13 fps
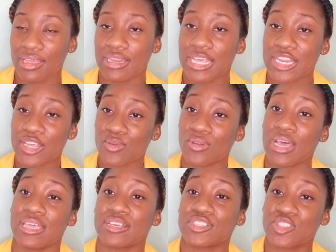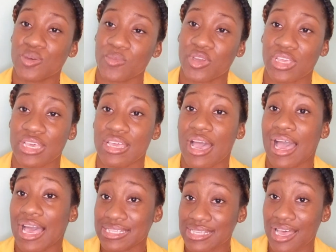then you know that your stomach
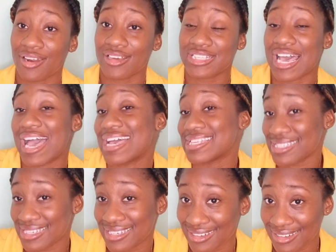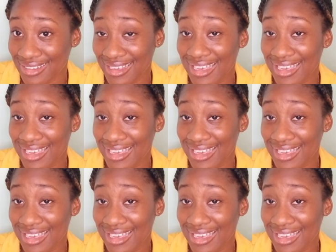has a lot of acid,